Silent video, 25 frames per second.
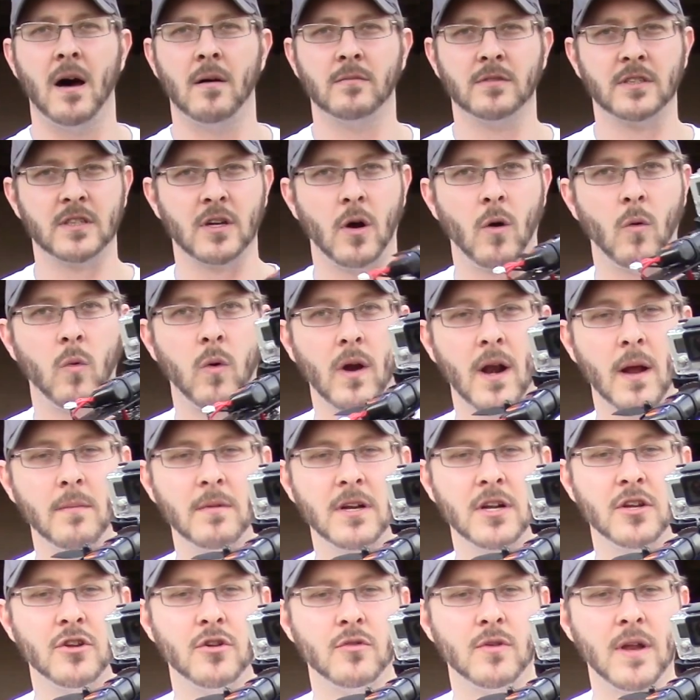So what I'm
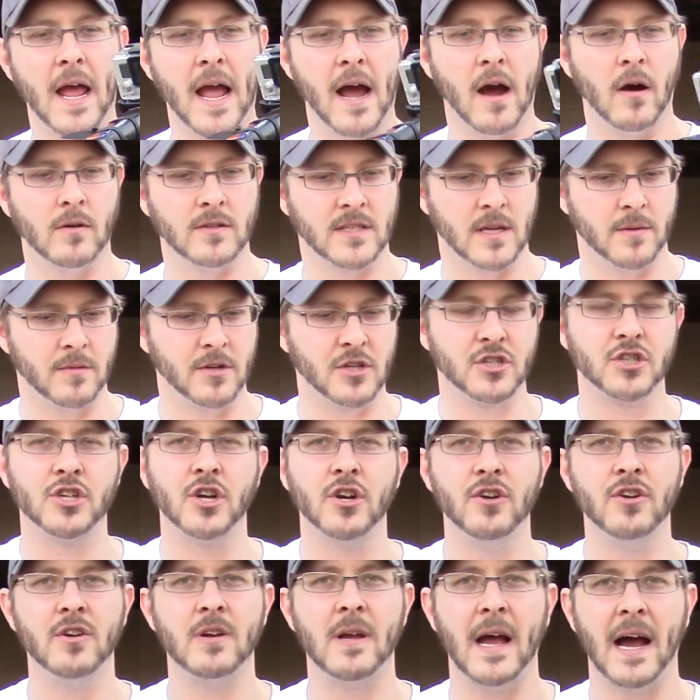going to do now is I'm going to show
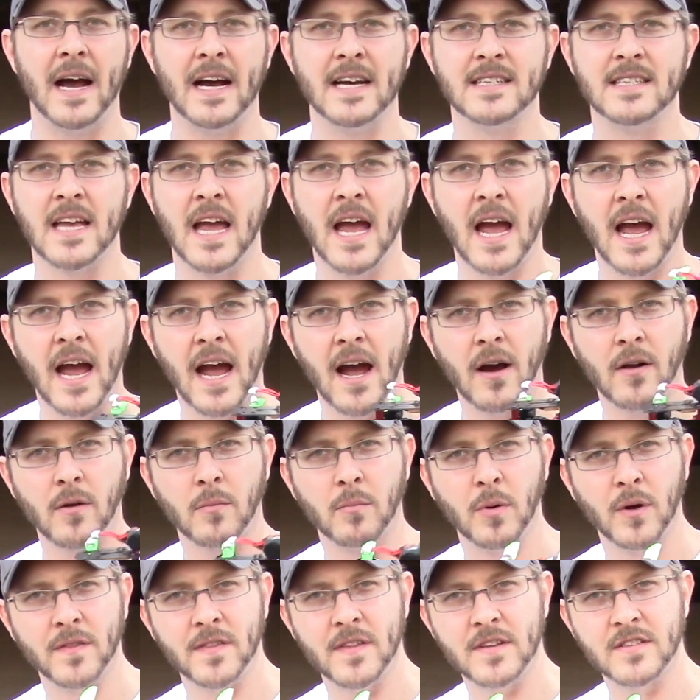you guys how to
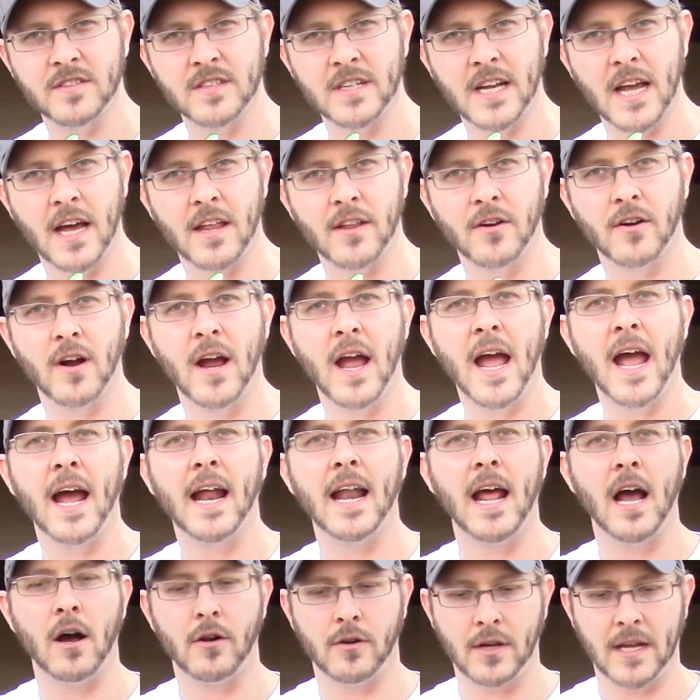put this together
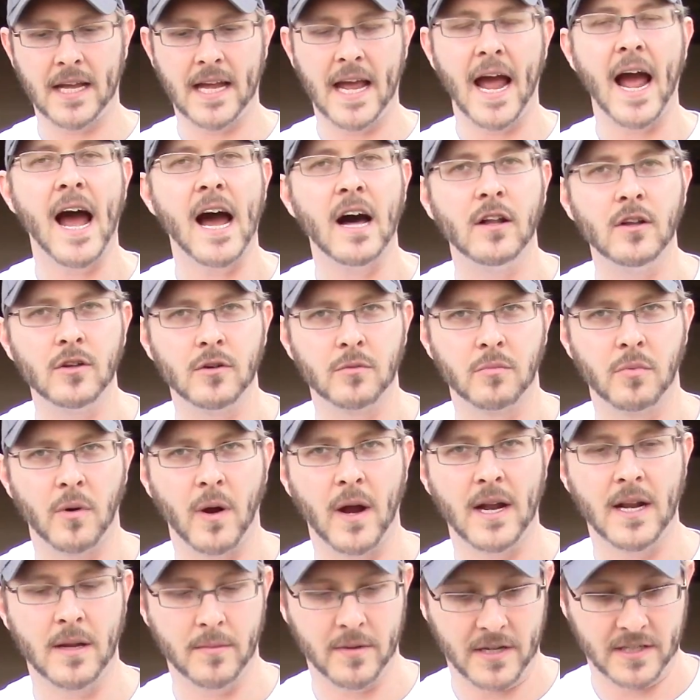and how to
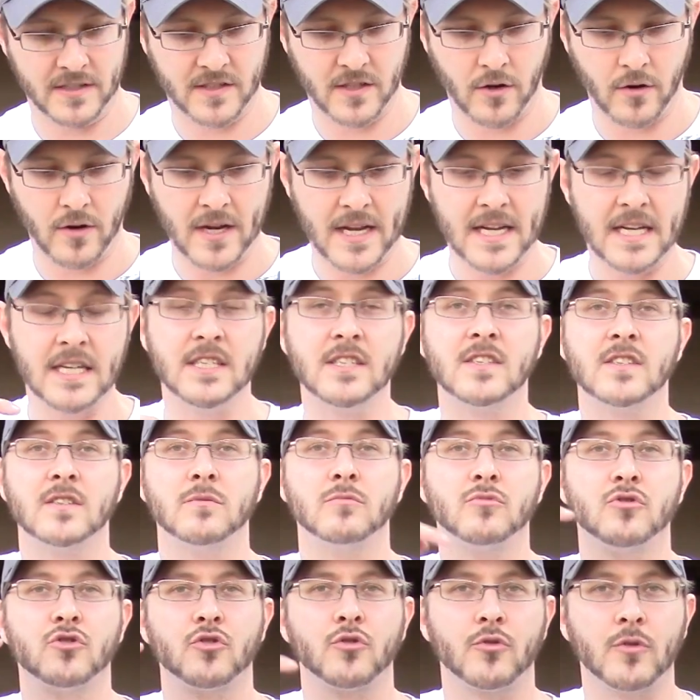calibrate it, because there is
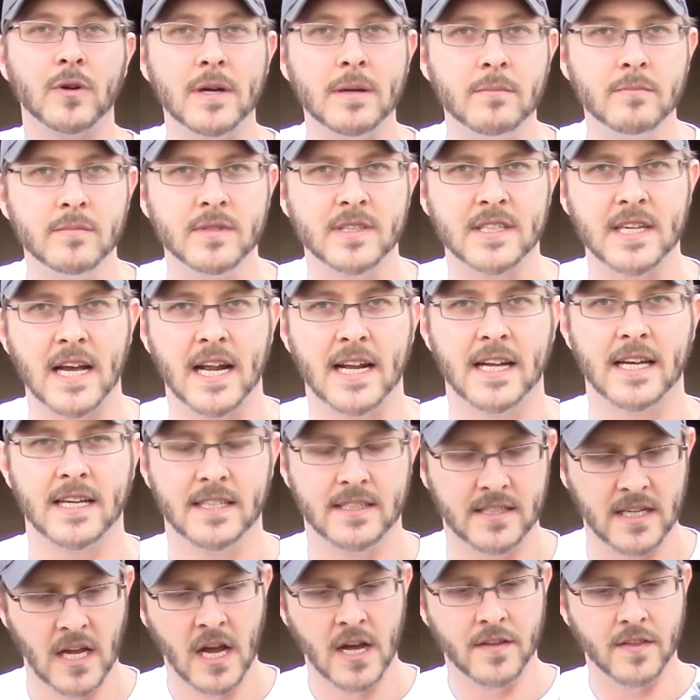some trim
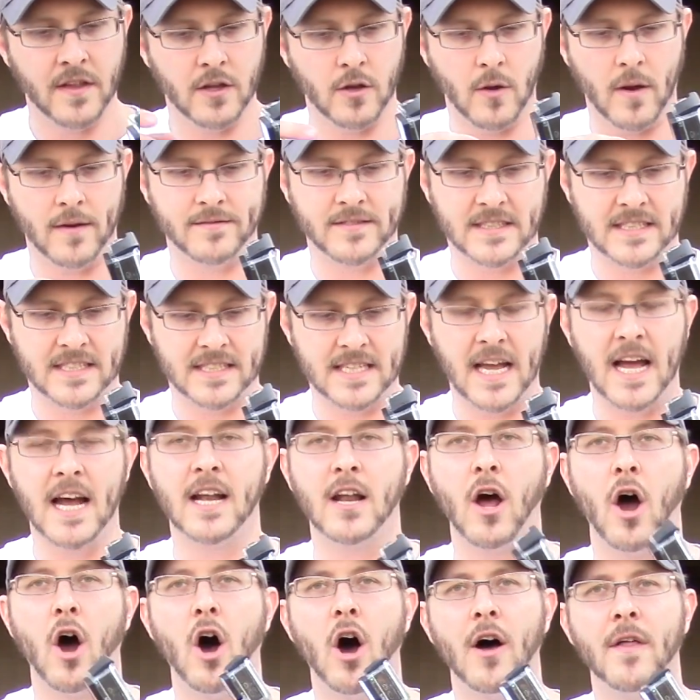settings that you have to
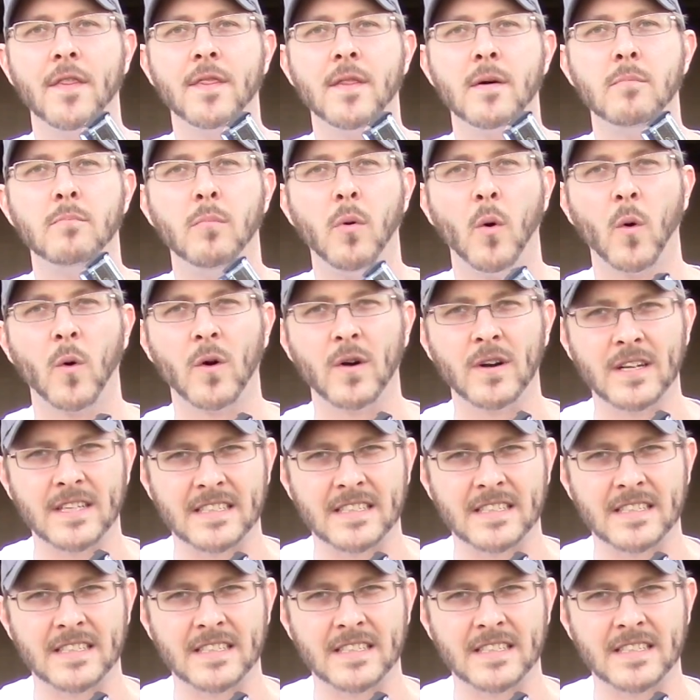set on the board